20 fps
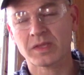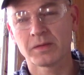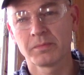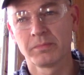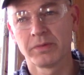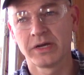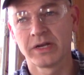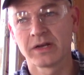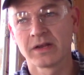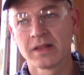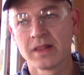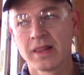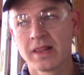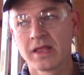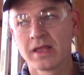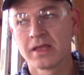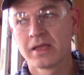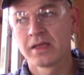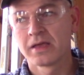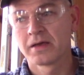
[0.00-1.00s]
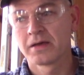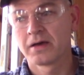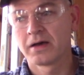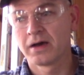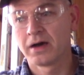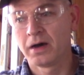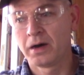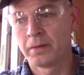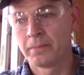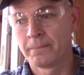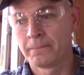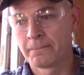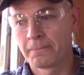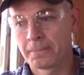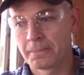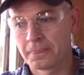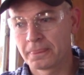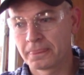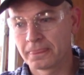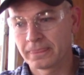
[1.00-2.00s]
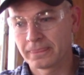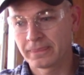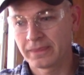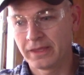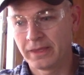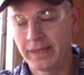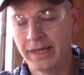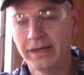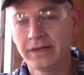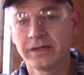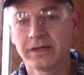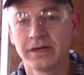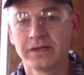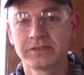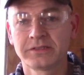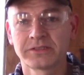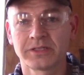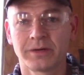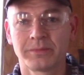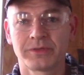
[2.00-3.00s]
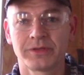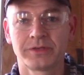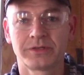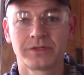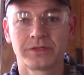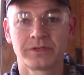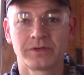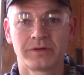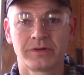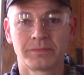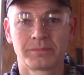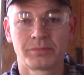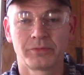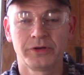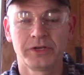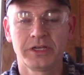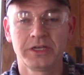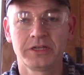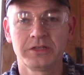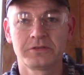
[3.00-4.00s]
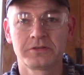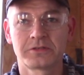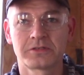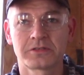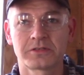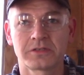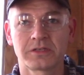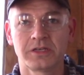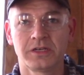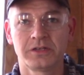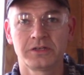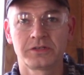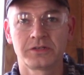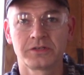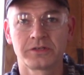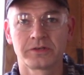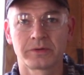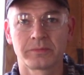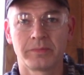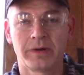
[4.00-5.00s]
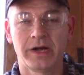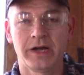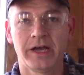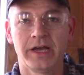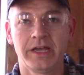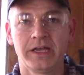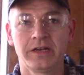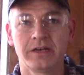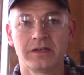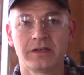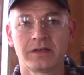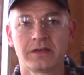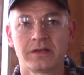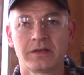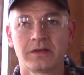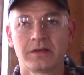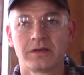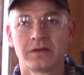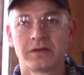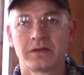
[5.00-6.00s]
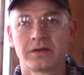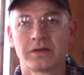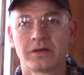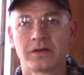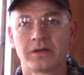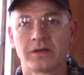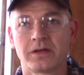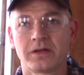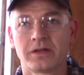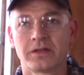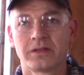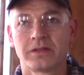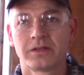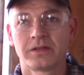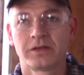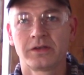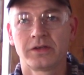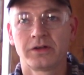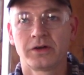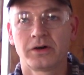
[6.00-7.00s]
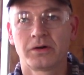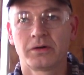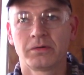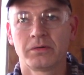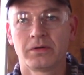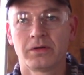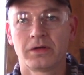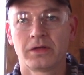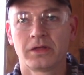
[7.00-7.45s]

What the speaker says: But, and that does something to you. It breeds into your mind, you know,